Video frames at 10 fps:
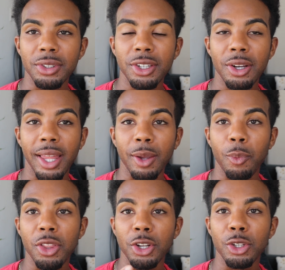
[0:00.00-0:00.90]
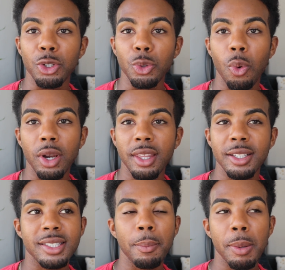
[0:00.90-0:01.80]
You know, like, whether you want
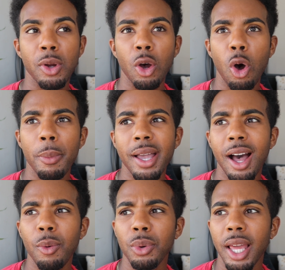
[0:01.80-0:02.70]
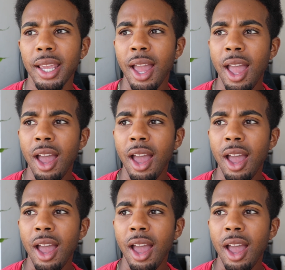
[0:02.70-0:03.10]
it, some people go, oh my God, well, like,